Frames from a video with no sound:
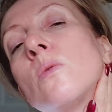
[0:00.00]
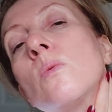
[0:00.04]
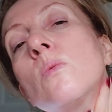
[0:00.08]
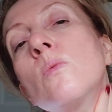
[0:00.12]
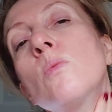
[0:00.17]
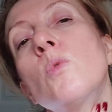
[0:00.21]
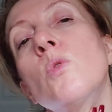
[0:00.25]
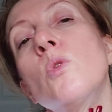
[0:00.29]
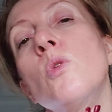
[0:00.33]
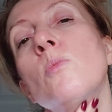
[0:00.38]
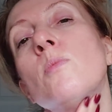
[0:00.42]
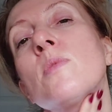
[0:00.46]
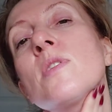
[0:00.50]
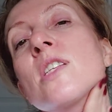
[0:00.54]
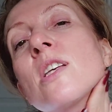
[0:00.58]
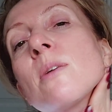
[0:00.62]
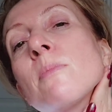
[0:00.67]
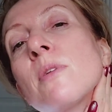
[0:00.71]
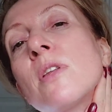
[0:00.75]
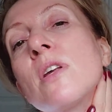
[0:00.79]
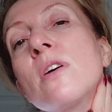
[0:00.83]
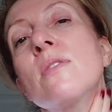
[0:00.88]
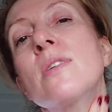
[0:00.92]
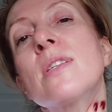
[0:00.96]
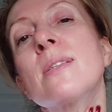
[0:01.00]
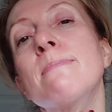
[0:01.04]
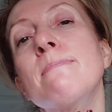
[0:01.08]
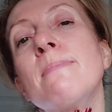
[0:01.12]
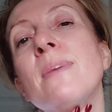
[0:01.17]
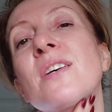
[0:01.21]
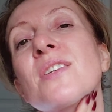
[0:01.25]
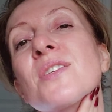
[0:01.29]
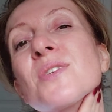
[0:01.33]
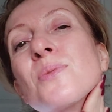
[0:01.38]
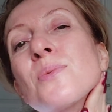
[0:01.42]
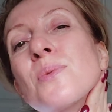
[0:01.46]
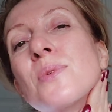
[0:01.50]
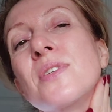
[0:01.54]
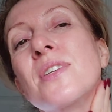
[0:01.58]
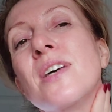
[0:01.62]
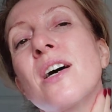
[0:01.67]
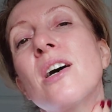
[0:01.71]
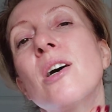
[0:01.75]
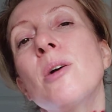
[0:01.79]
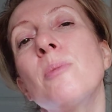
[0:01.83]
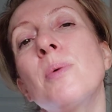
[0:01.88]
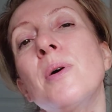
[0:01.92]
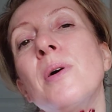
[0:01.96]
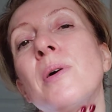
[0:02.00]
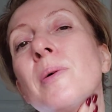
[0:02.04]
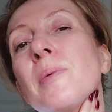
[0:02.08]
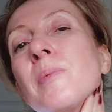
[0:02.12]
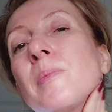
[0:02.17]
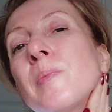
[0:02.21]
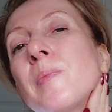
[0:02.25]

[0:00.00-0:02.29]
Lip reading: warm some of those muscles up.